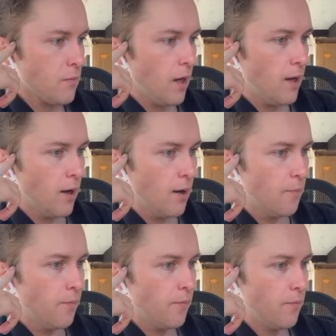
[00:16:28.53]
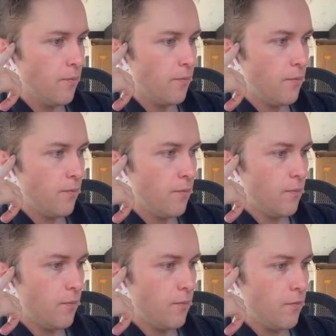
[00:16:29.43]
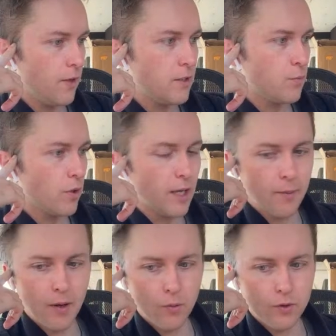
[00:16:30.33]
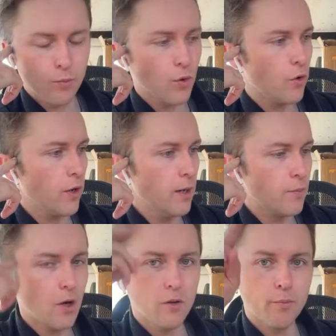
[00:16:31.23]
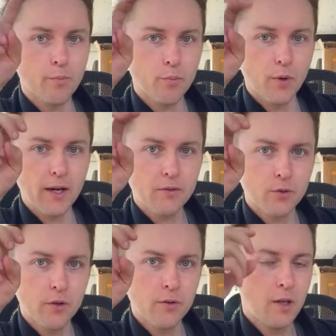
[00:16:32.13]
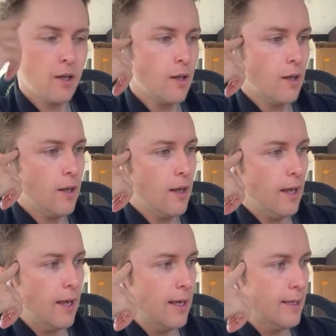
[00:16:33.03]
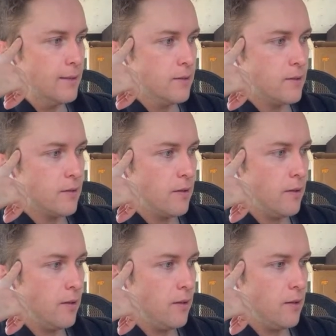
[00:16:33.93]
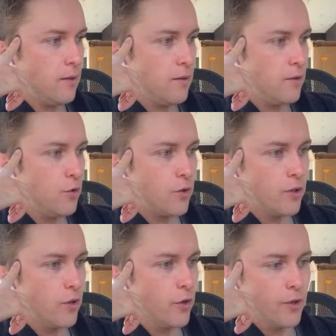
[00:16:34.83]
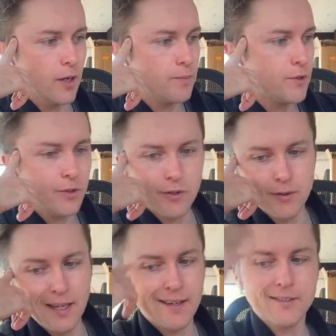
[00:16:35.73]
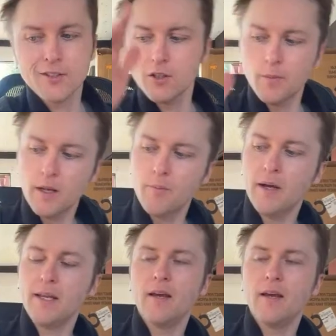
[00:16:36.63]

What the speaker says: um, Facebook came out with a program called Breakthrough, and you could earn up to like a certain amount of money